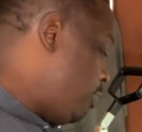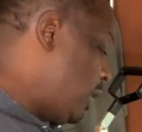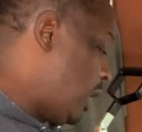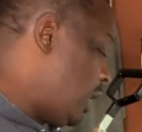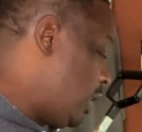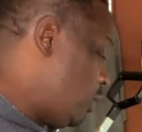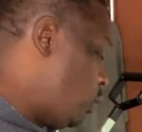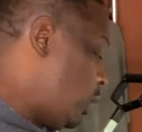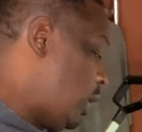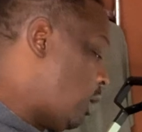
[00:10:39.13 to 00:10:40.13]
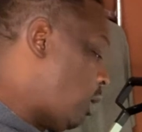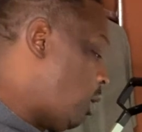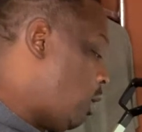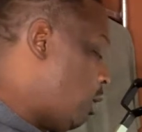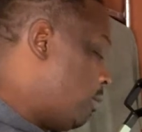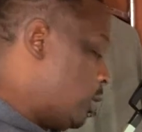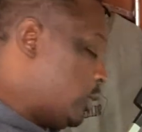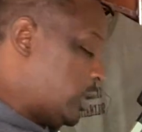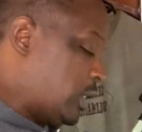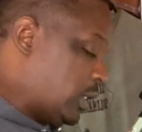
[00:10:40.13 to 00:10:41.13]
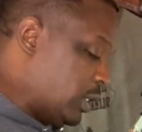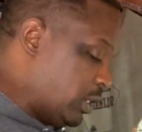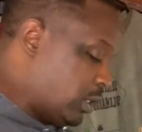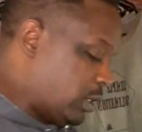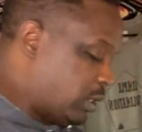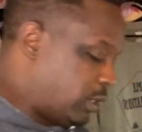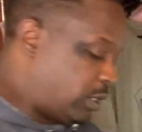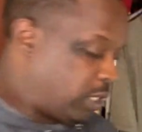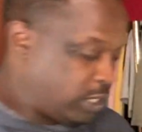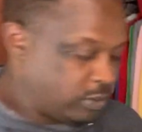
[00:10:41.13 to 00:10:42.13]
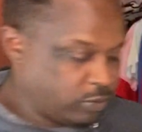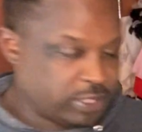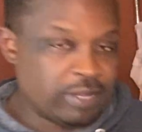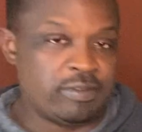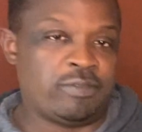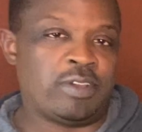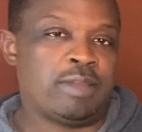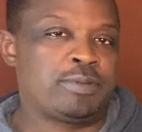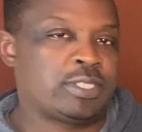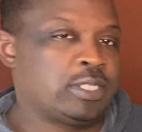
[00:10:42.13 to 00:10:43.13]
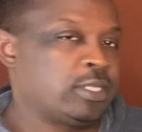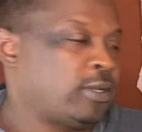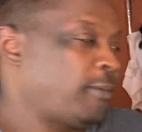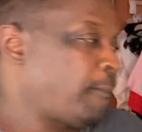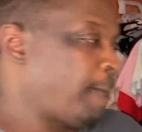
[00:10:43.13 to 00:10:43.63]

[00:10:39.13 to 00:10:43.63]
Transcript: and we are almost done. We're 75% done.